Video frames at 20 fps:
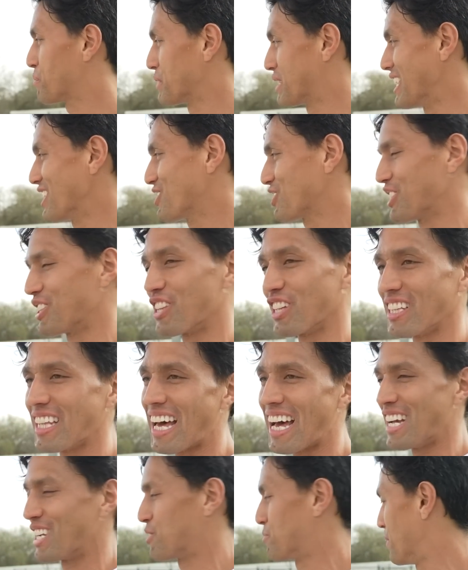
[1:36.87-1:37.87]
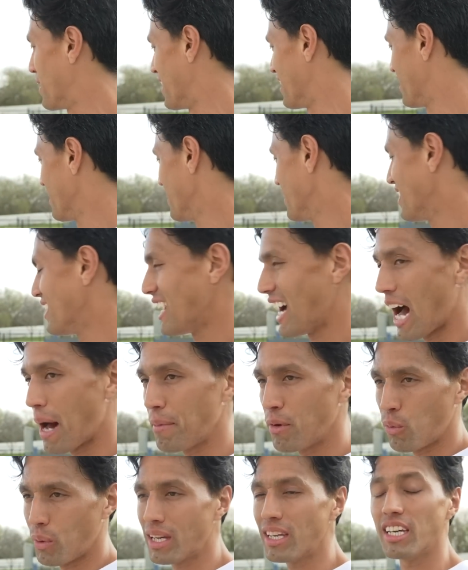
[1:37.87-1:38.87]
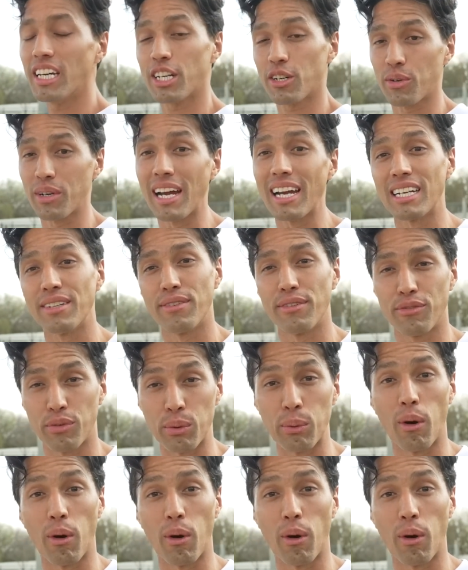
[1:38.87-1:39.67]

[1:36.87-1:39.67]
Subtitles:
potentially the ledge, but I mean, we can get creative if we